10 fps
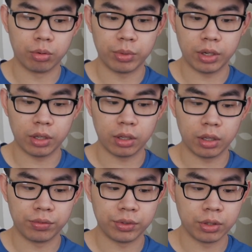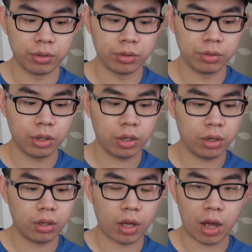Meaning, if you
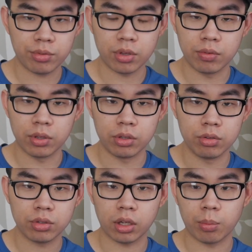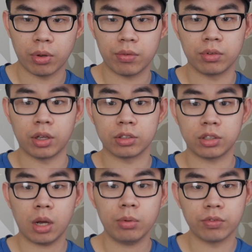obviously if you use like a platform like
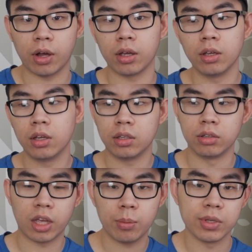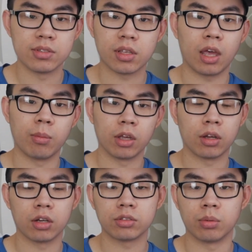Shopify, you can't be scamming
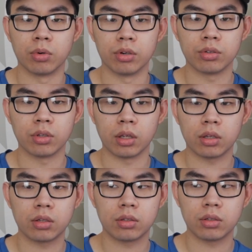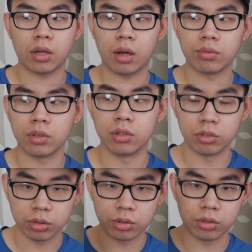customers. Like obviously
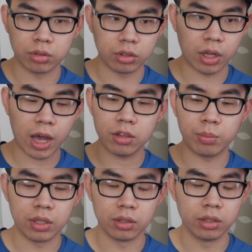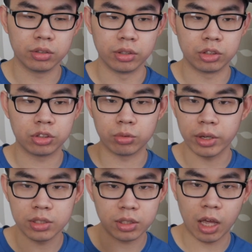you're you have to be literally
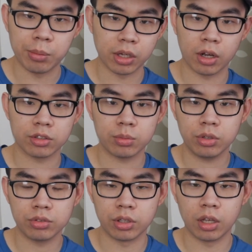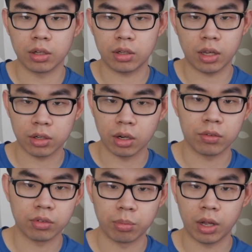straight scamming customers to get kicked off
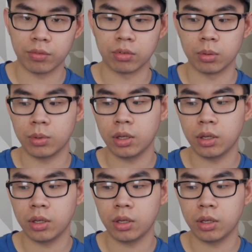the platform.